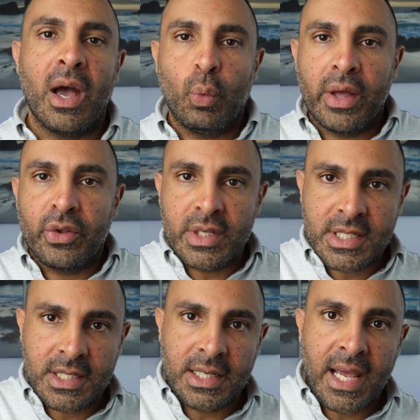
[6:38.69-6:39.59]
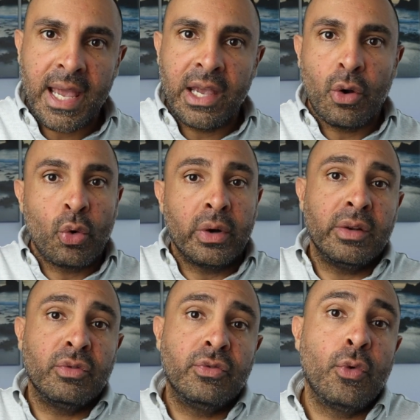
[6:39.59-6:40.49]
whether it's today or
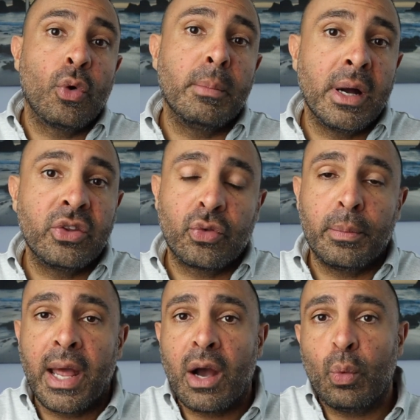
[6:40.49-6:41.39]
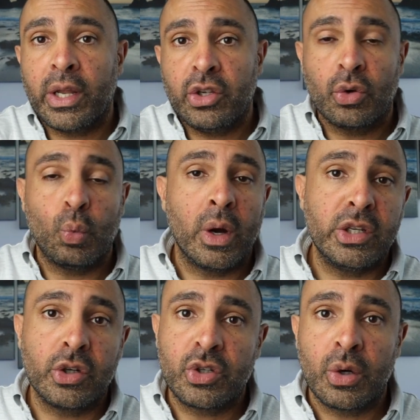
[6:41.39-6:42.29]
in 4 months from now when your
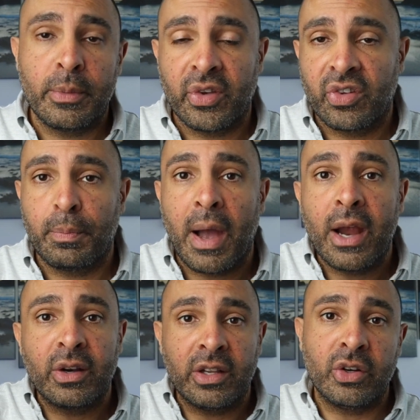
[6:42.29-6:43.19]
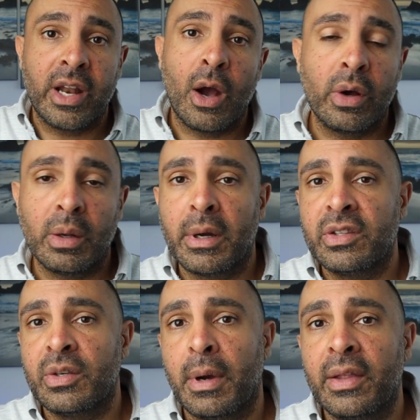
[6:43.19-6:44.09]
1-year term has expired and you're now on a
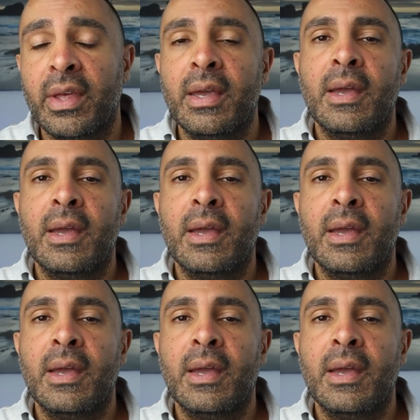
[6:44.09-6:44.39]
month-to-month,